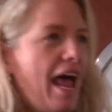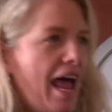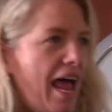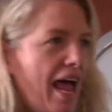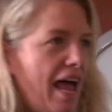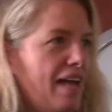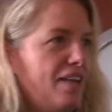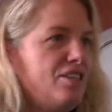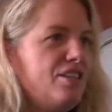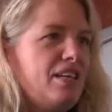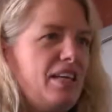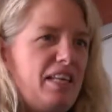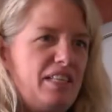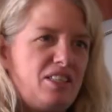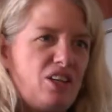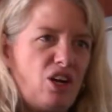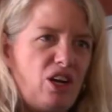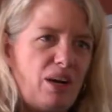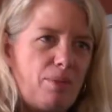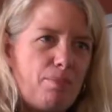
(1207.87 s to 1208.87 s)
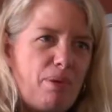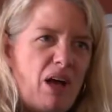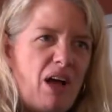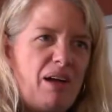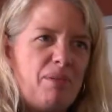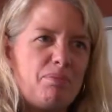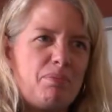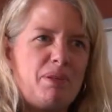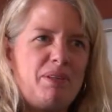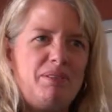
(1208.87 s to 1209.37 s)
and it's on a
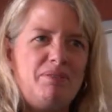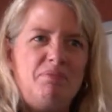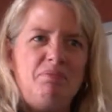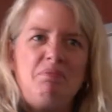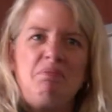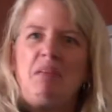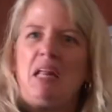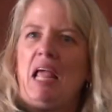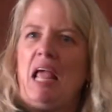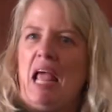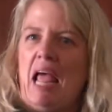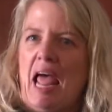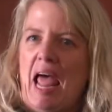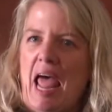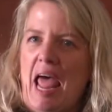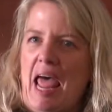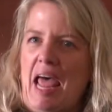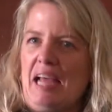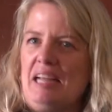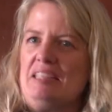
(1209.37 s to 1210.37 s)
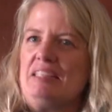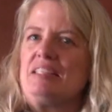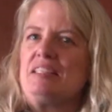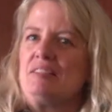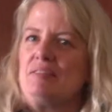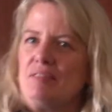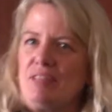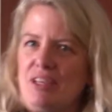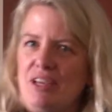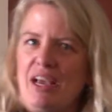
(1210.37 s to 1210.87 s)
pump
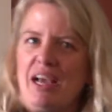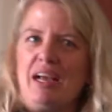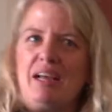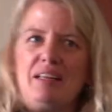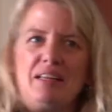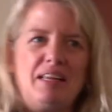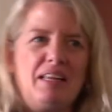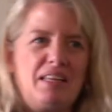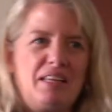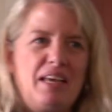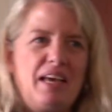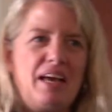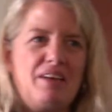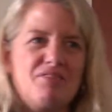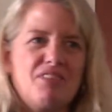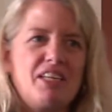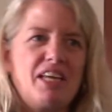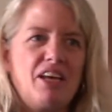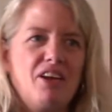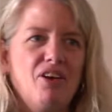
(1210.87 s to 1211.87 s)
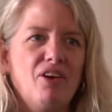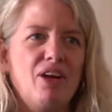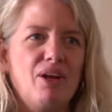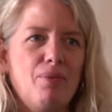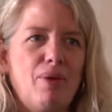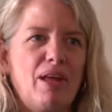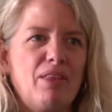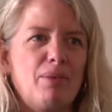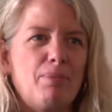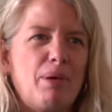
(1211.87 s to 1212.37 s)
and you have to carry
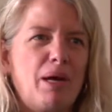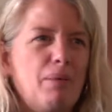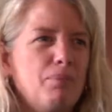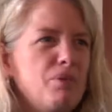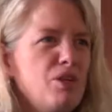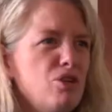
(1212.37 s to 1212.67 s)
around the pump.